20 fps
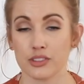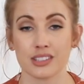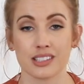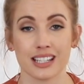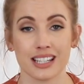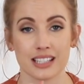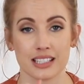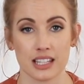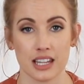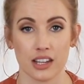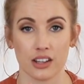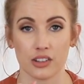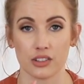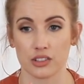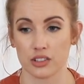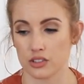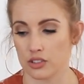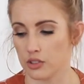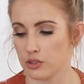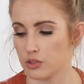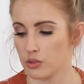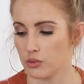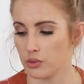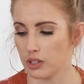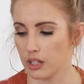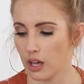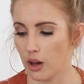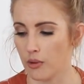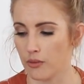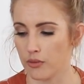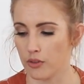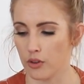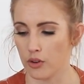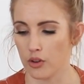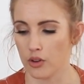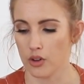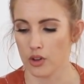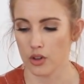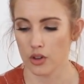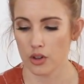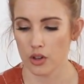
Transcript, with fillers: different sized nails is also really helpful.